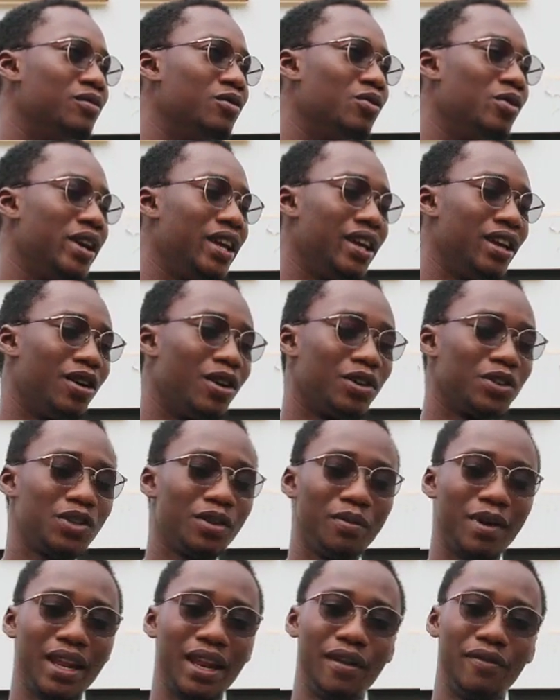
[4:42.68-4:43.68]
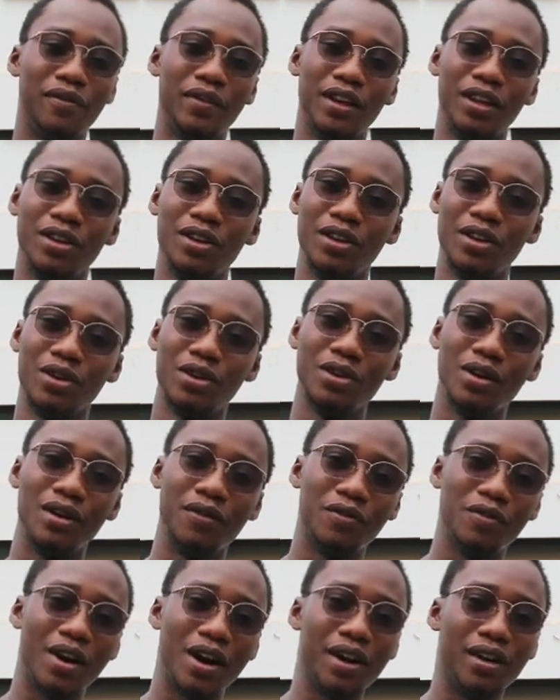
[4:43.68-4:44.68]
we also made a video
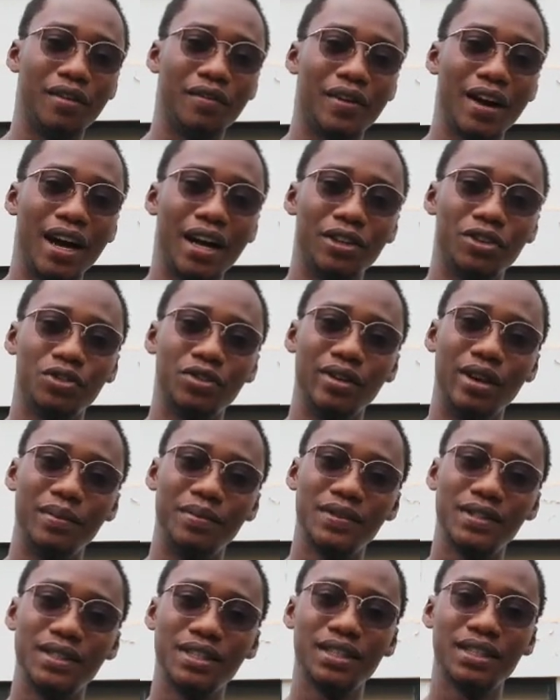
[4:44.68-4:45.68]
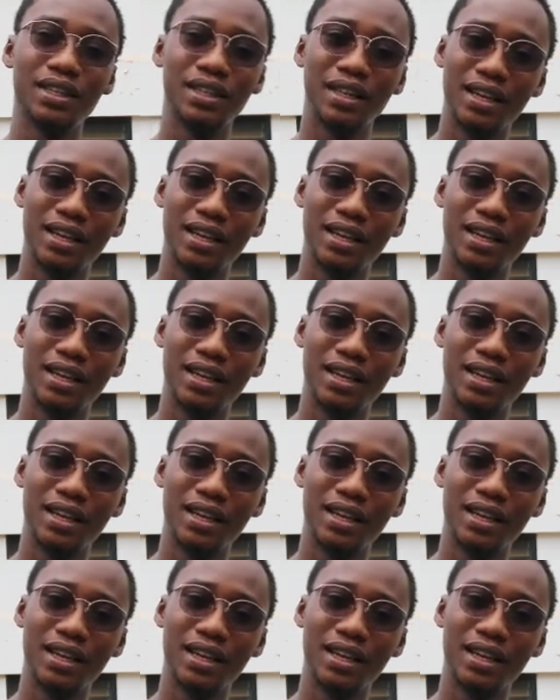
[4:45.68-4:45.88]
of one of our trips,